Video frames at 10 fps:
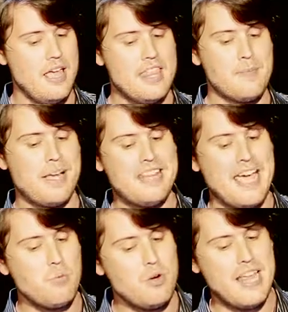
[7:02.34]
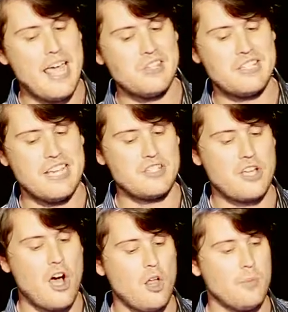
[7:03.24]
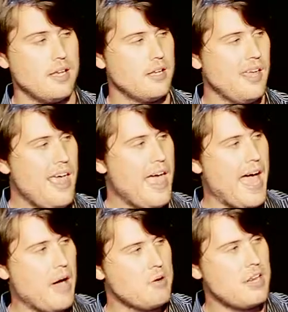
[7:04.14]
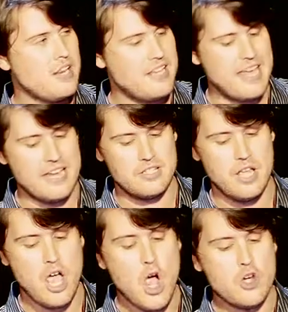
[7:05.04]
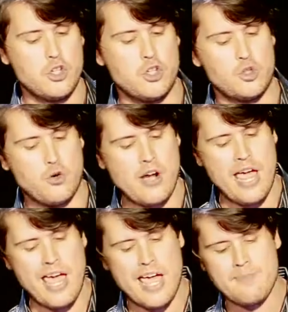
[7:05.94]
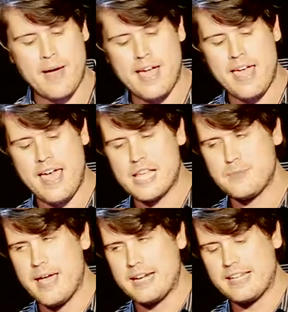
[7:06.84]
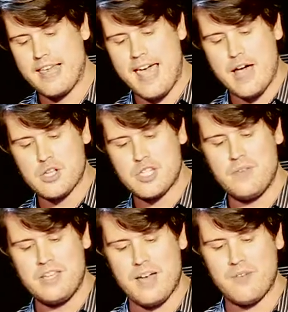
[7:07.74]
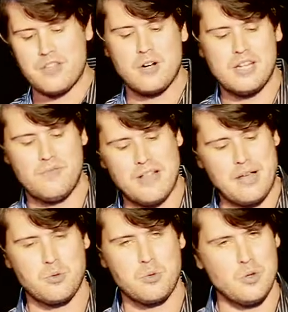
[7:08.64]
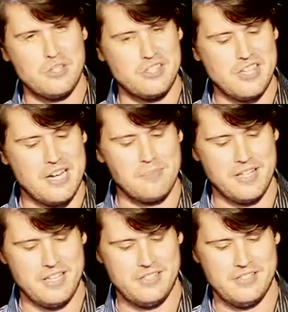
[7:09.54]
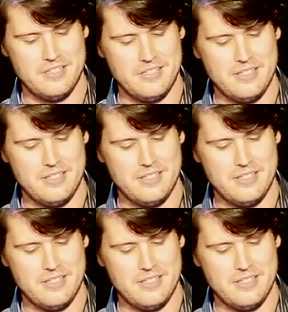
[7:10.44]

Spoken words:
that my dad wouldn't hesitate to call me out on a date to drag my ass back to the house if I tried to flout the rules he'd set in place.